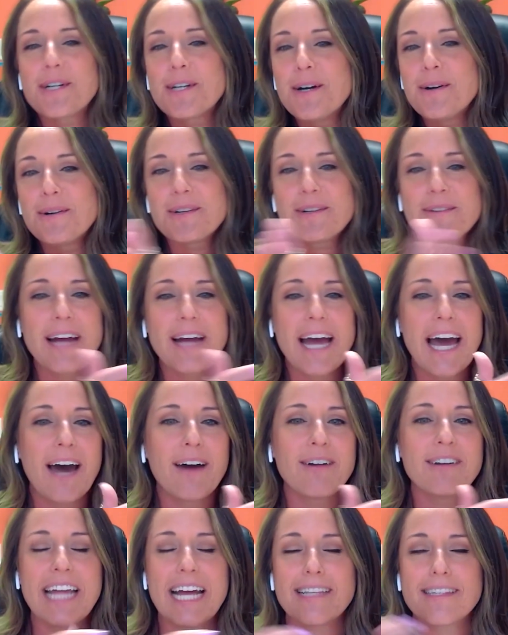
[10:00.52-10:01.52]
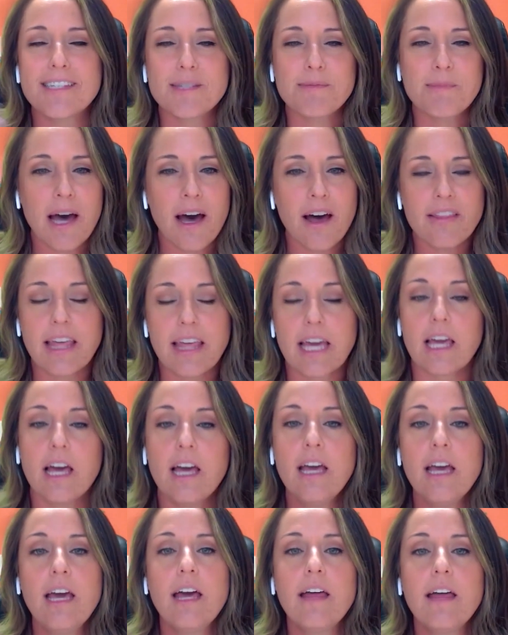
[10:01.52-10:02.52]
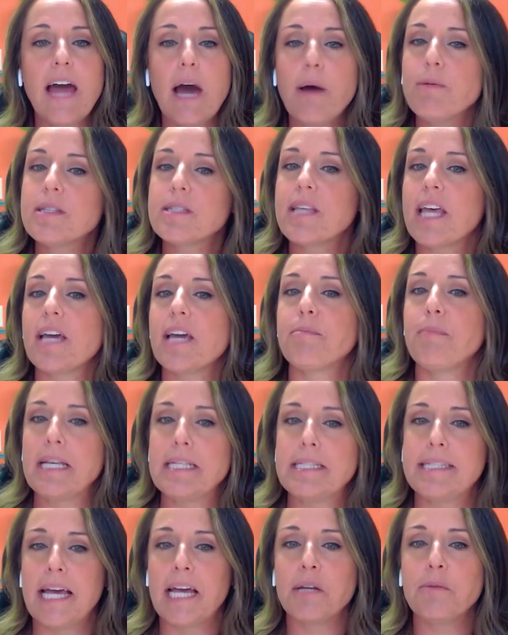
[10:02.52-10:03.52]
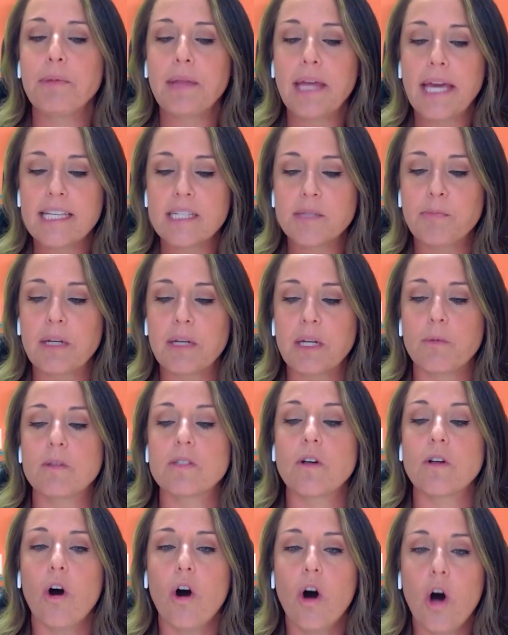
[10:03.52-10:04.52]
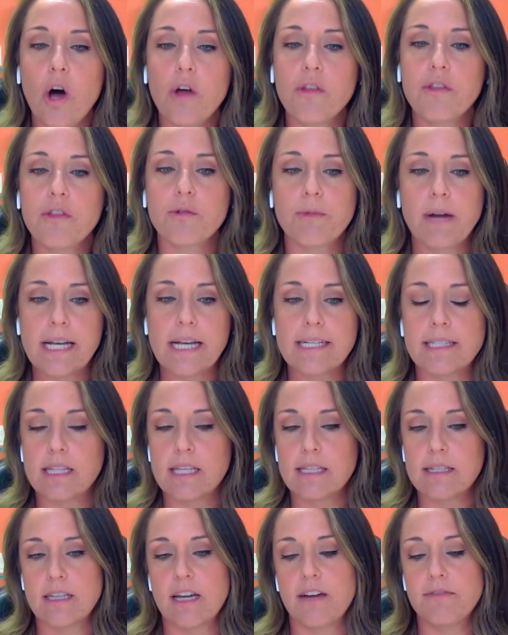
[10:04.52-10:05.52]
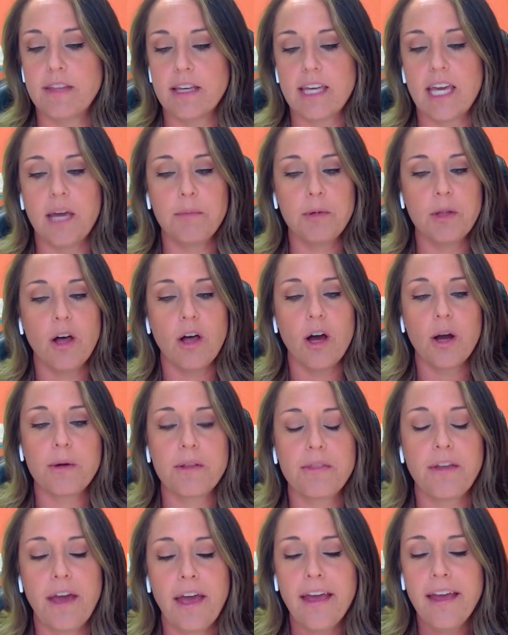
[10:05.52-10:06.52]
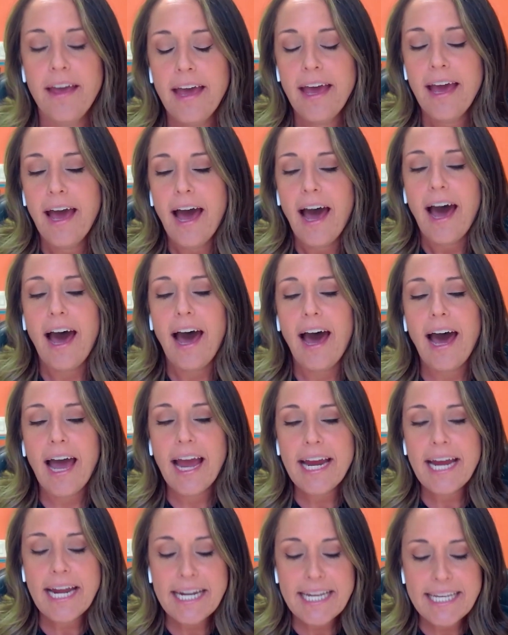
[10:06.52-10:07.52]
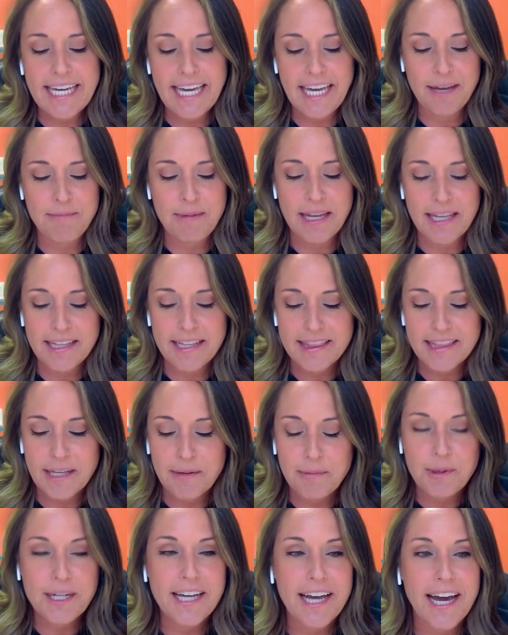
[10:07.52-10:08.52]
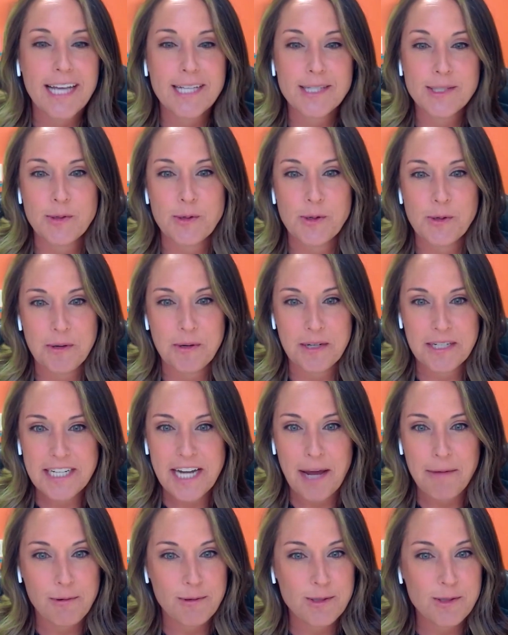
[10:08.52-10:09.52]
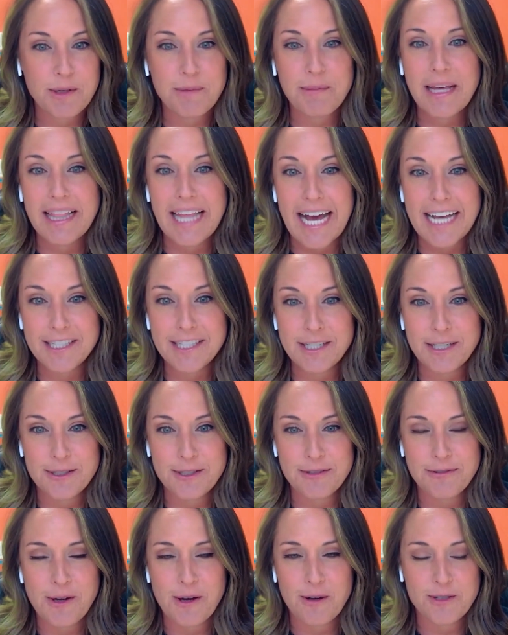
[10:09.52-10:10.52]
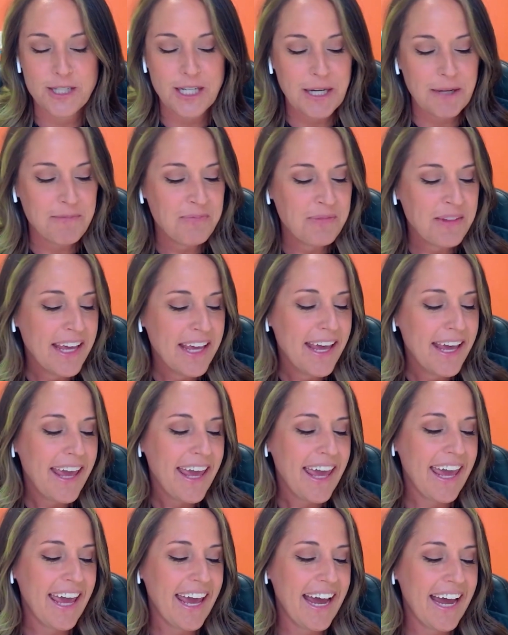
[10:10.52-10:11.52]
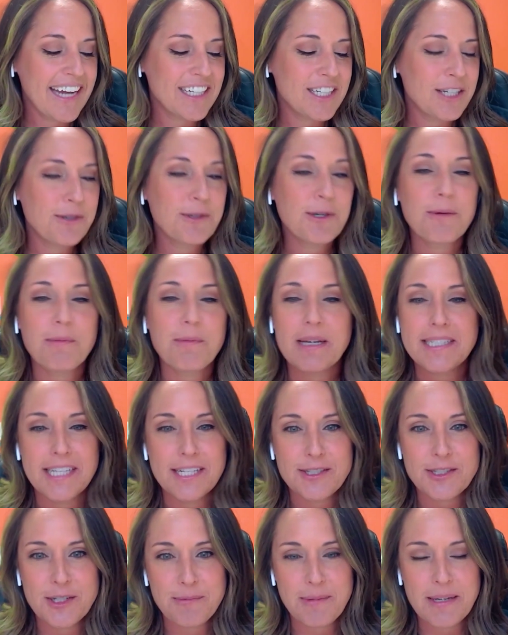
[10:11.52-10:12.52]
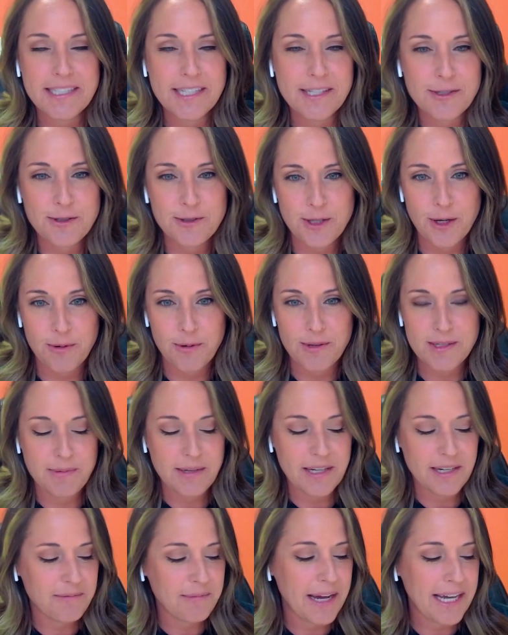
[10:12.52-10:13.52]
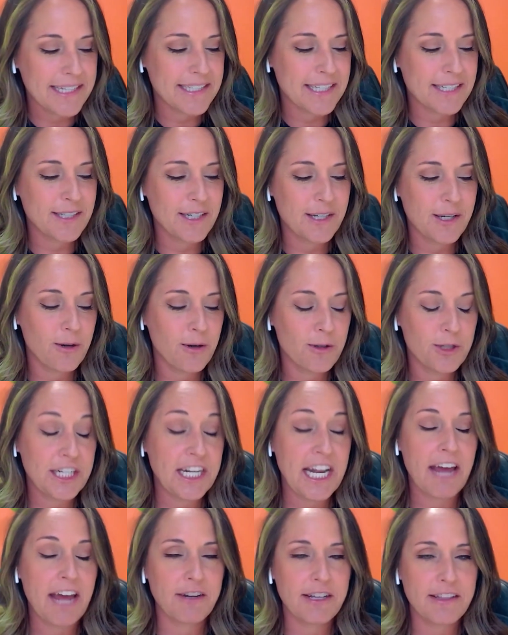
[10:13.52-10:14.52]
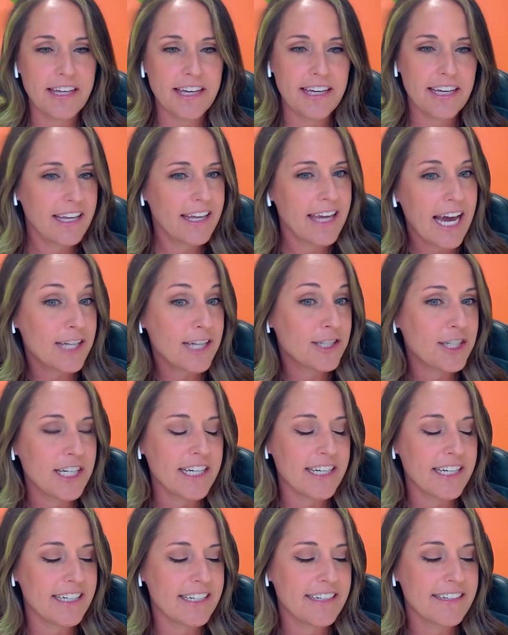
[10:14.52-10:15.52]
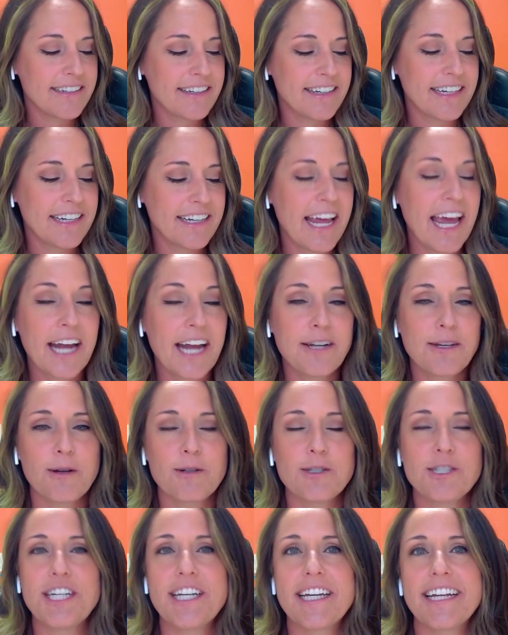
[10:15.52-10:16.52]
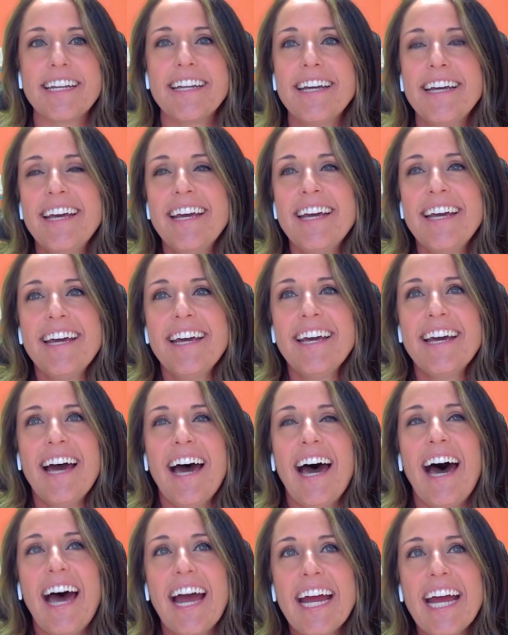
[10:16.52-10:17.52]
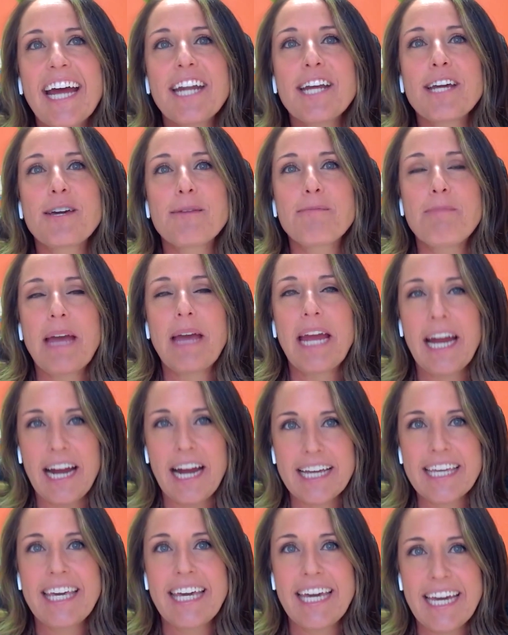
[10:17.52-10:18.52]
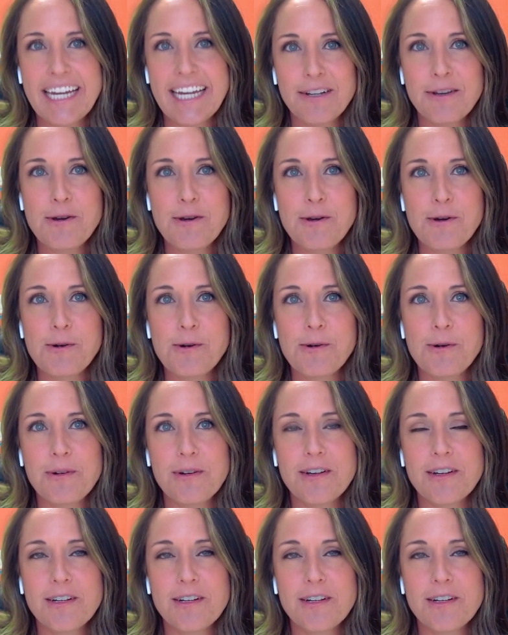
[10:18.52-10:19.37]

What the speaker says: going around, that smell. Like that was like my Zen place, but it was all the rest of the stuff that came along with it. I had a game at Liberty High School one time. It was one of my last years of coaching. And you know my sister. My sister's always been my assistant coach in everything, and catching and head coaching. And I had a kid who